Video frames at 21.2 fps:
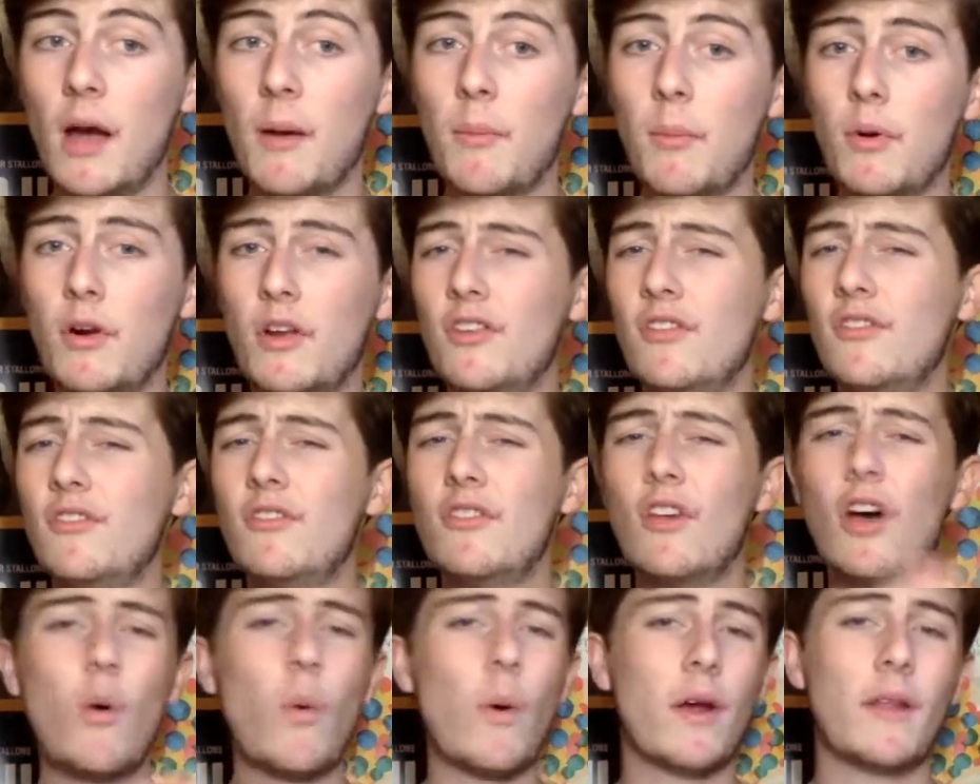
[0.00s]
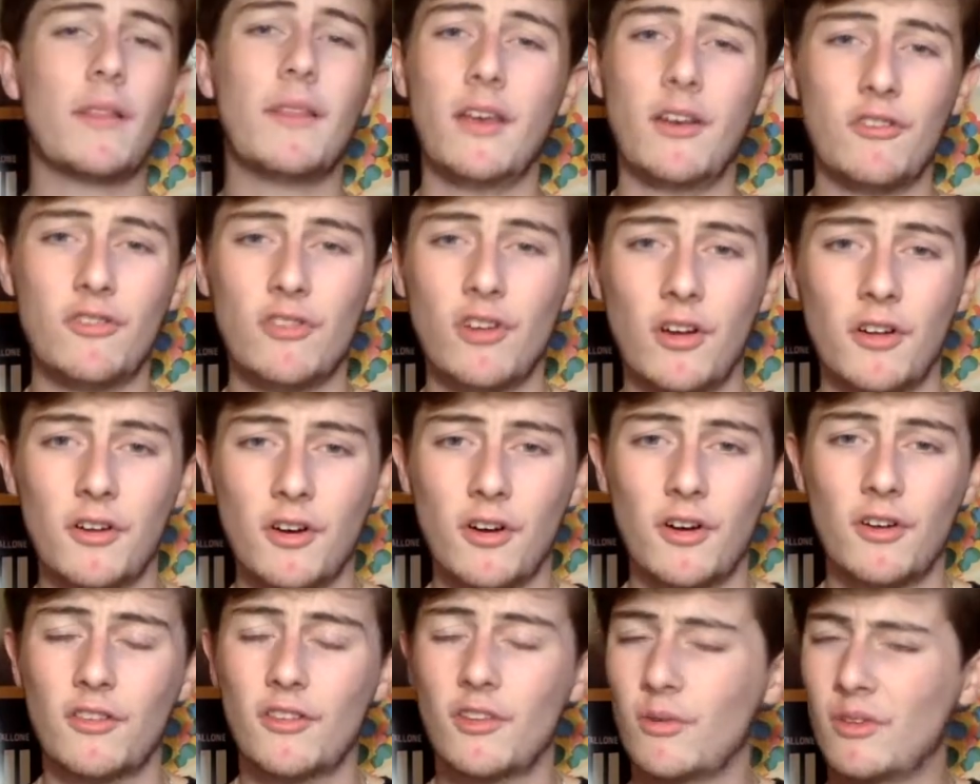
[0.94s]
But he's nowhere near John
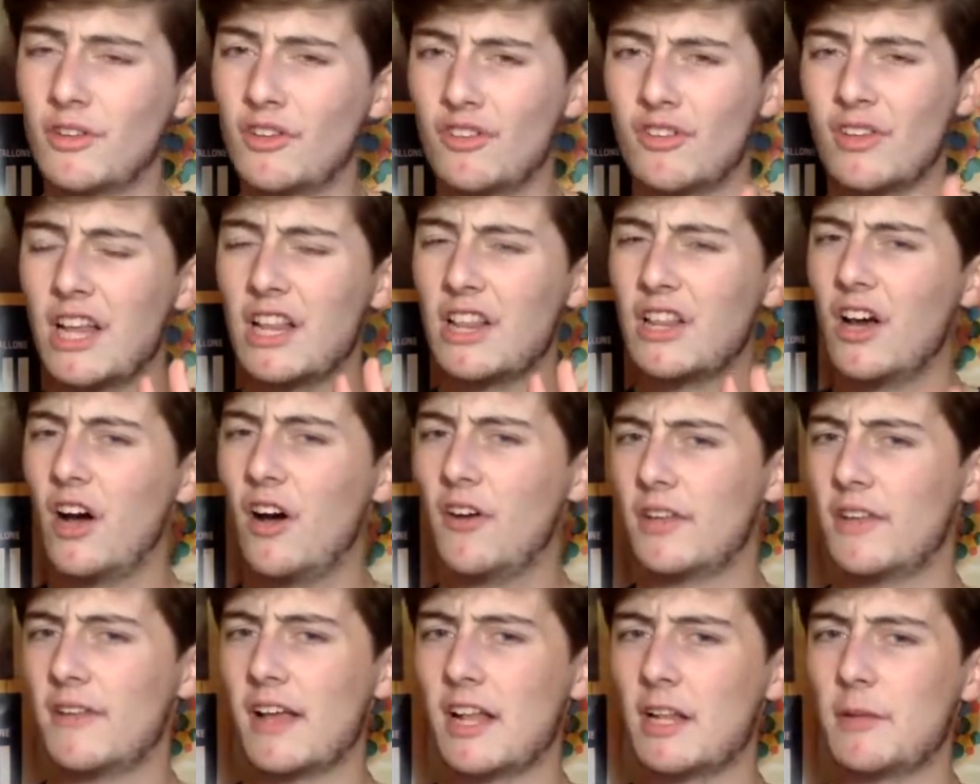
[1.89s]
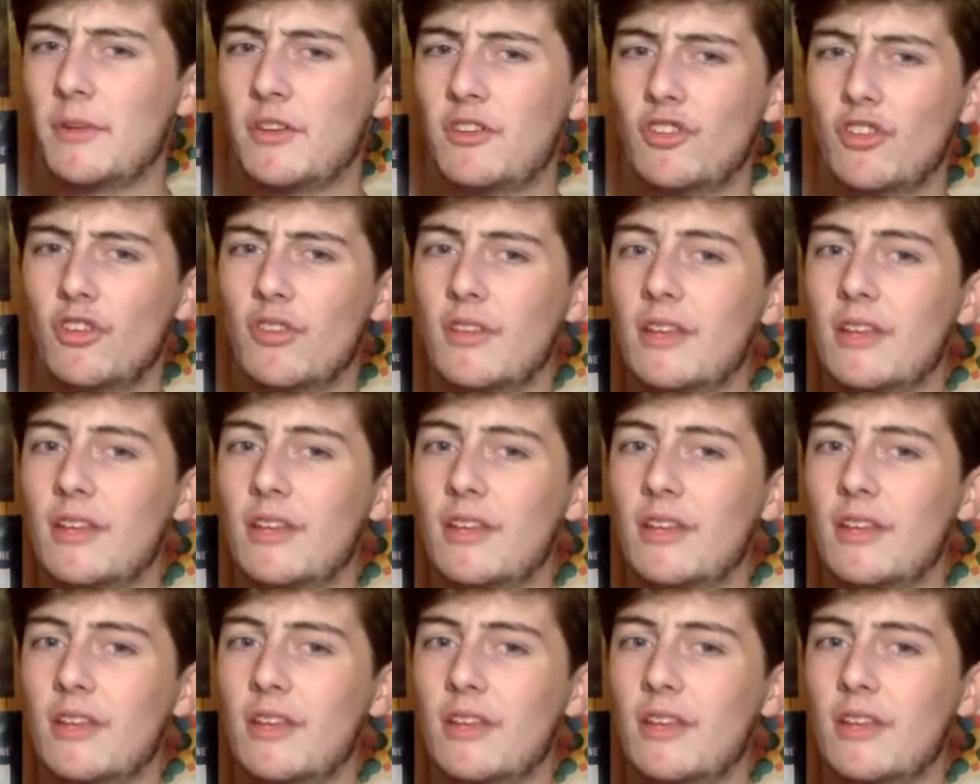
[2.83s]
Hurt. So just a lot of these elements just